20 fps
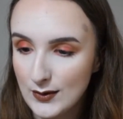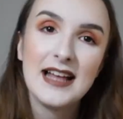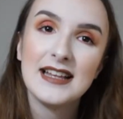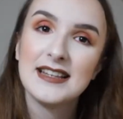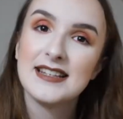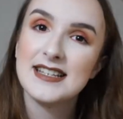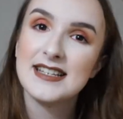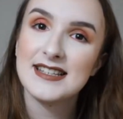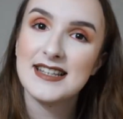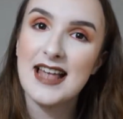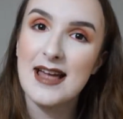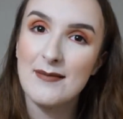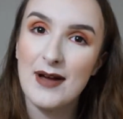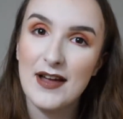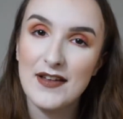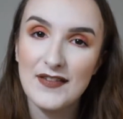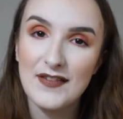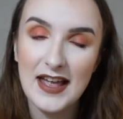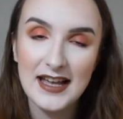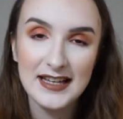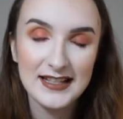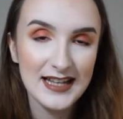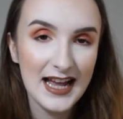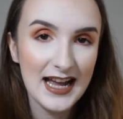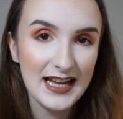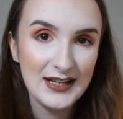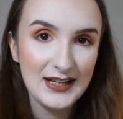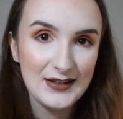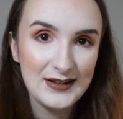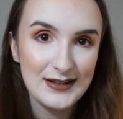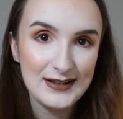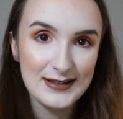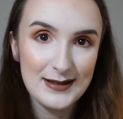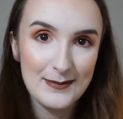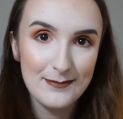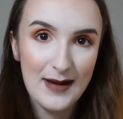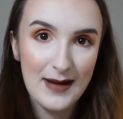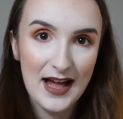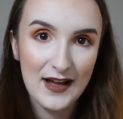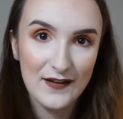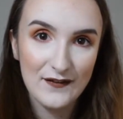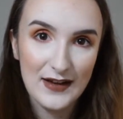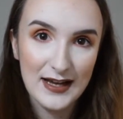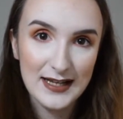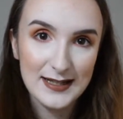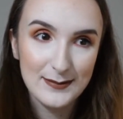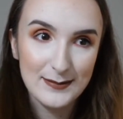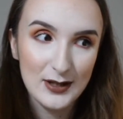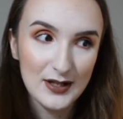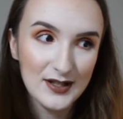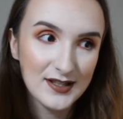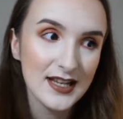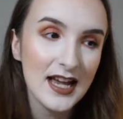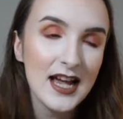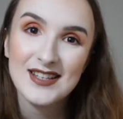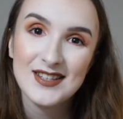And to set my face, I used MAC Fix Plus.